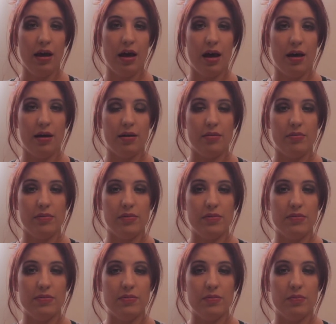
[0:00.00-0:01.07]
Um,
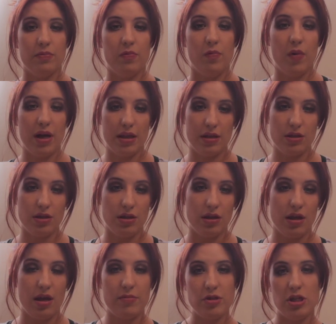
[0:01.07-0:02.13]
when
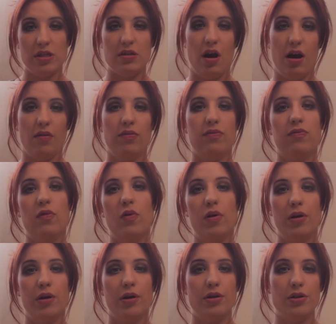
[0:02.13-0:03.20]
the images are
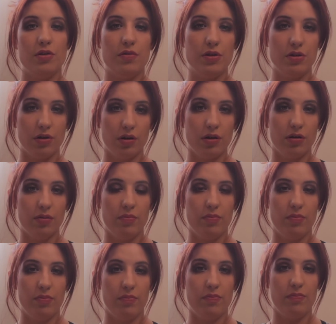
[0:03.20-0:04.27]
for you and your
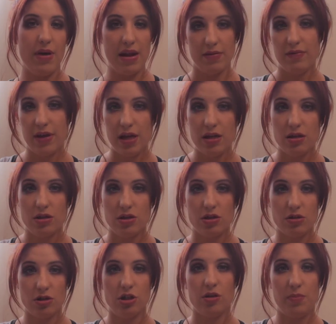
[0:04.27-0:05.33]
benefit,
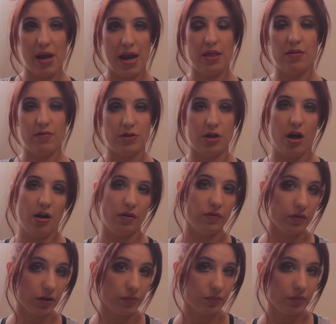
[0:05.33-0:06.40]
you should pay the
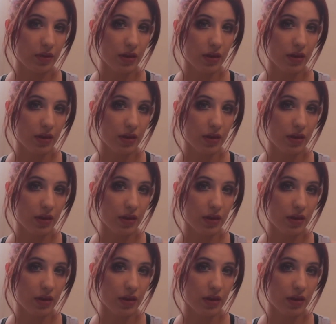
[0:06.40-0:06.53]
photographer.